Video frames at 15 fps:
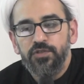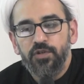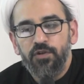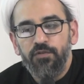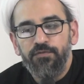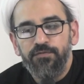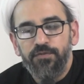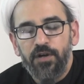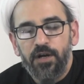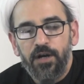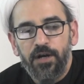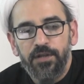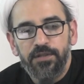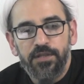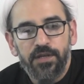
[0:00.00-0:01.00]
sort of
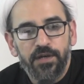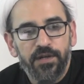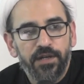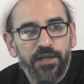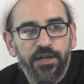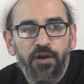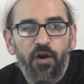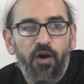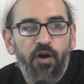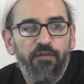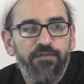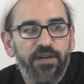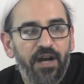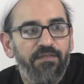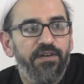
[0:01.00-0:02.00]
uh, theory
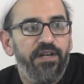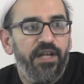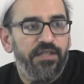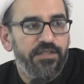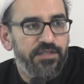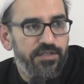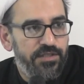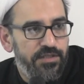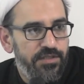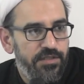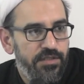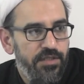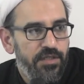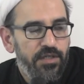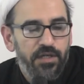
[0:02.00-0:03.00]
of governance,